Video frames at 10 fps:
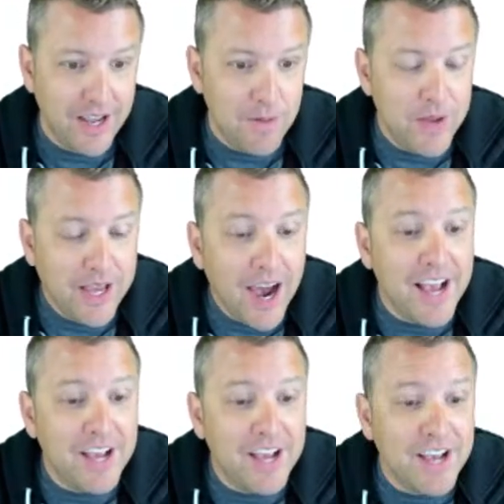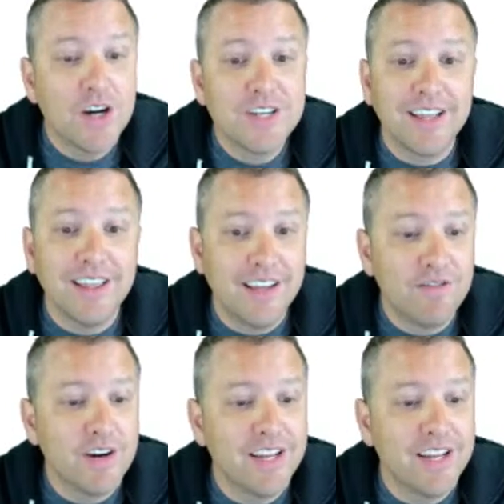because you are
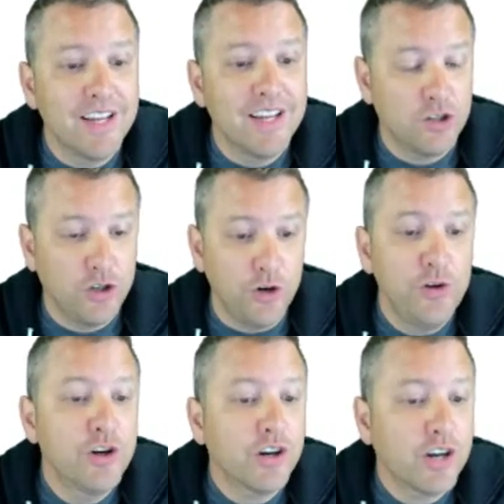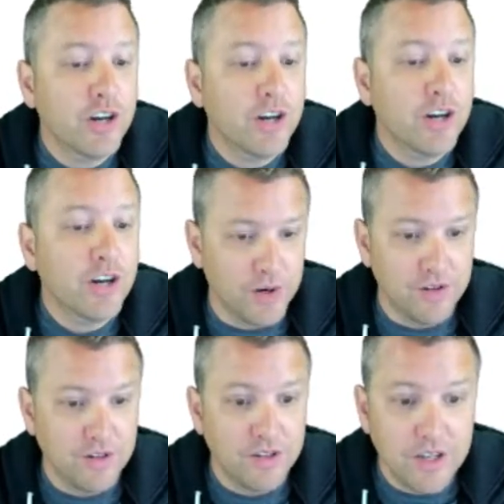delivering this to your
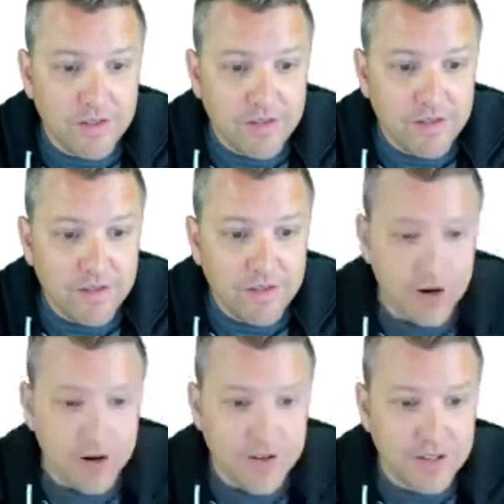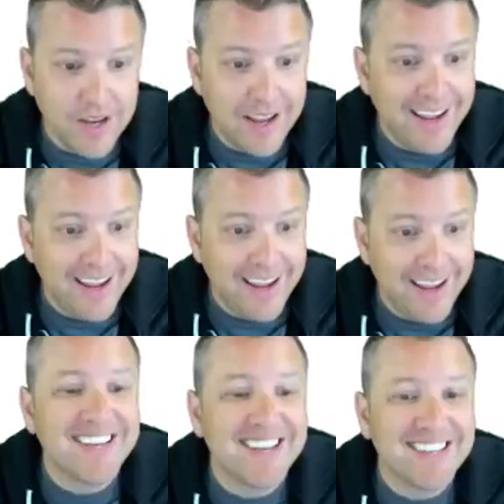customers, the developers. It
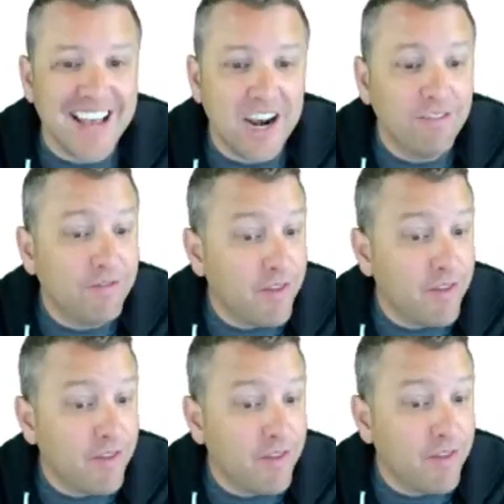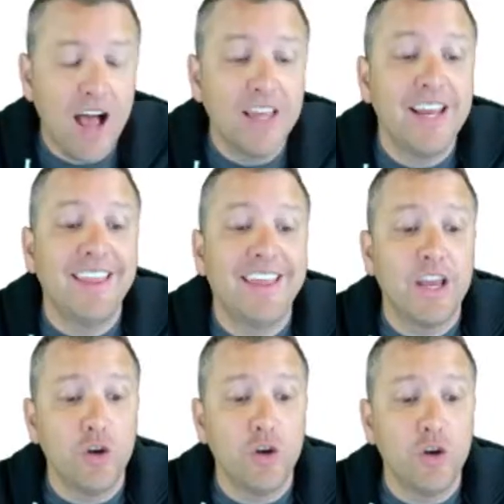has a set of functionality that
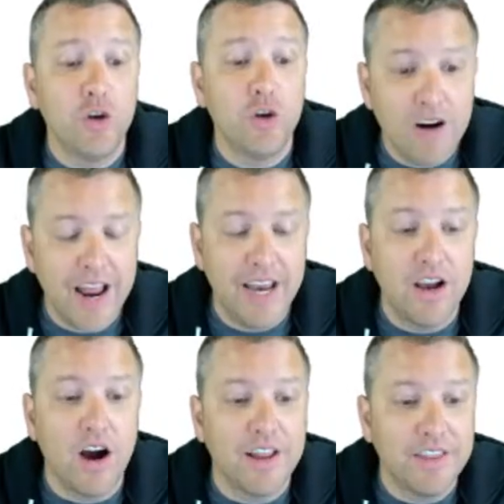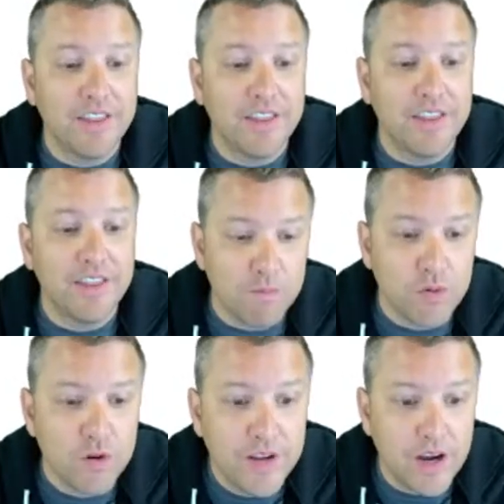you are iterating on, that you're
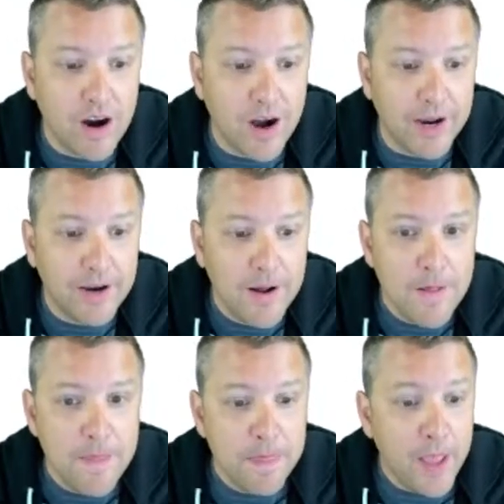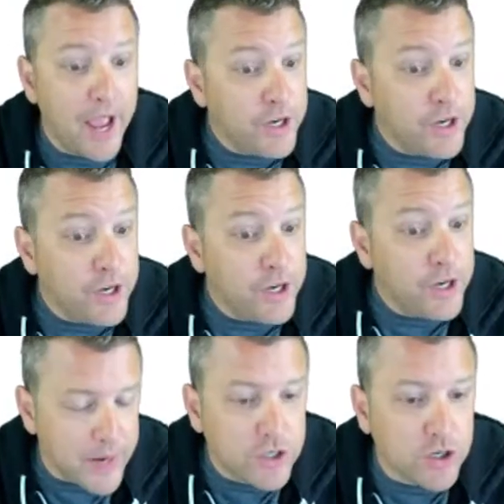improving on, and you have to
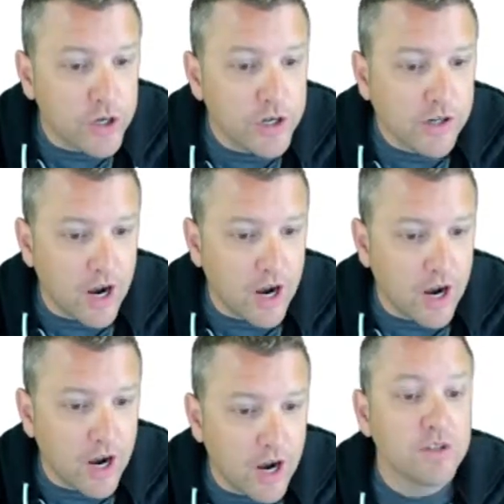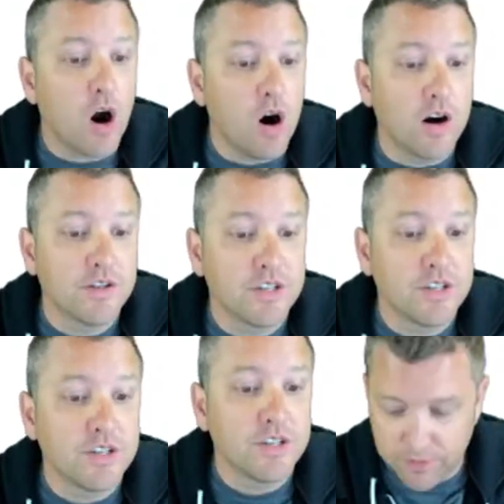make sure your customers are
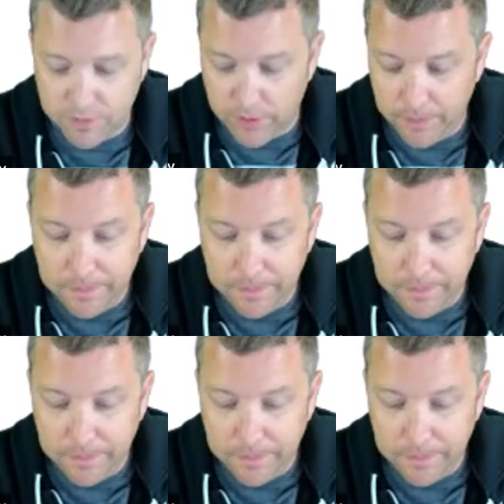successful.